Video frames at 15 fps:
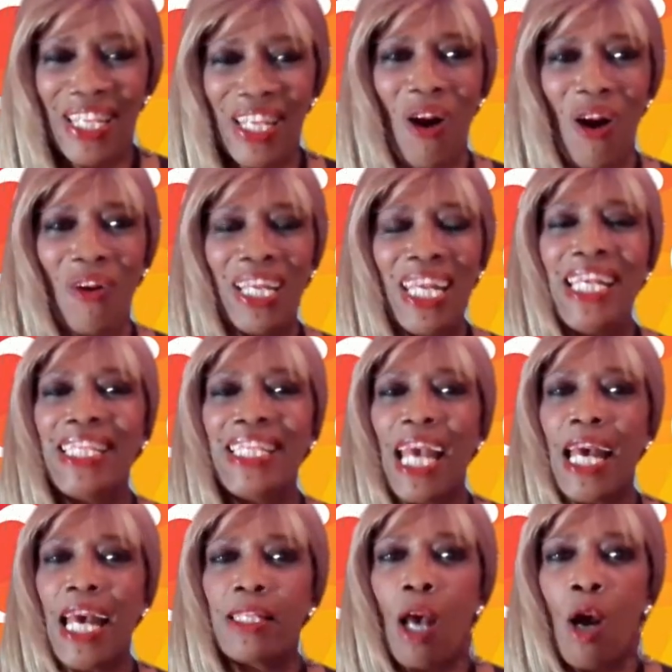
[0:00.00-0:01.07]
So he
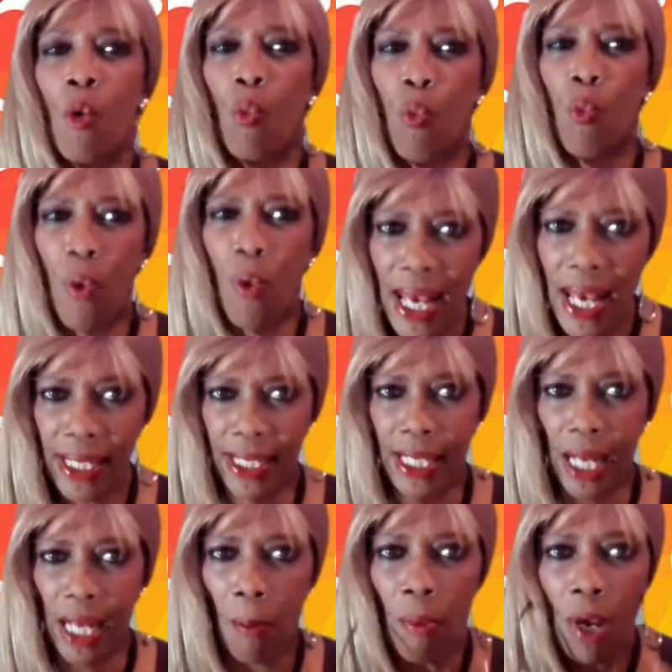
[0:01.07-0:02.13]
says,
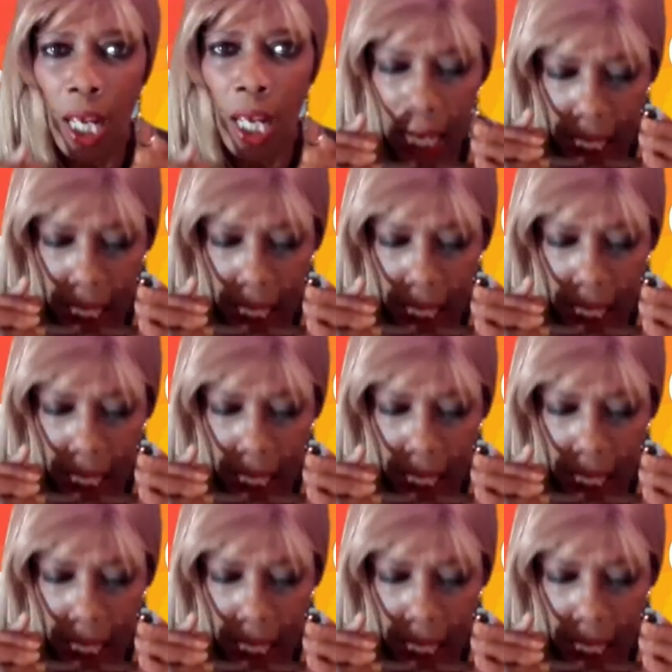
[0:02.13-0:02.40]
wisdom,